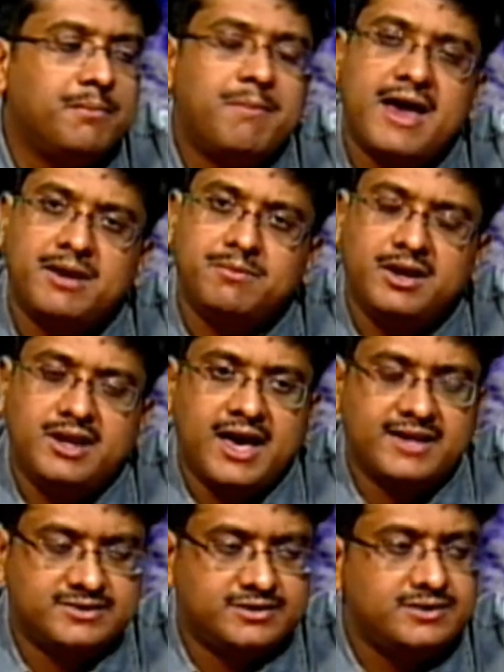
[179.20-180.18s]
man-made
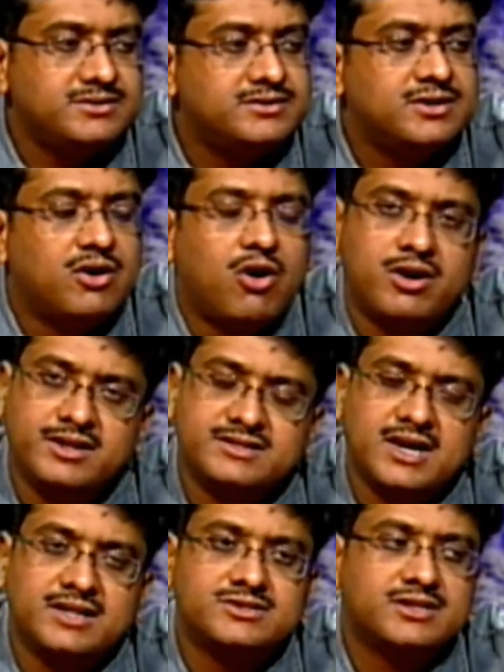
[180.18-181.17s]
hazards or
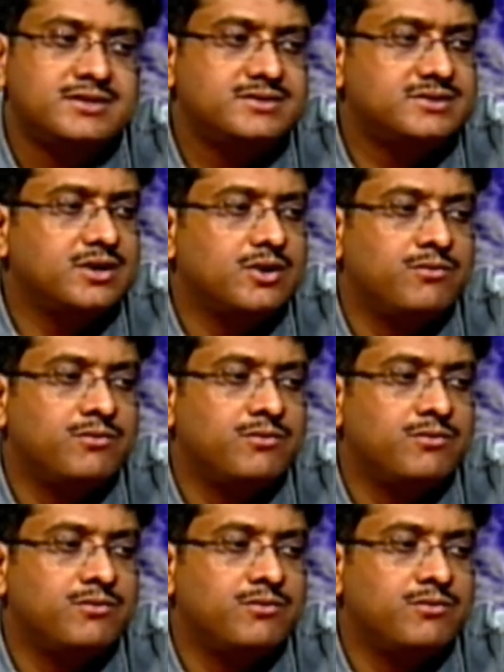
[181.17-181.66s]
disasters,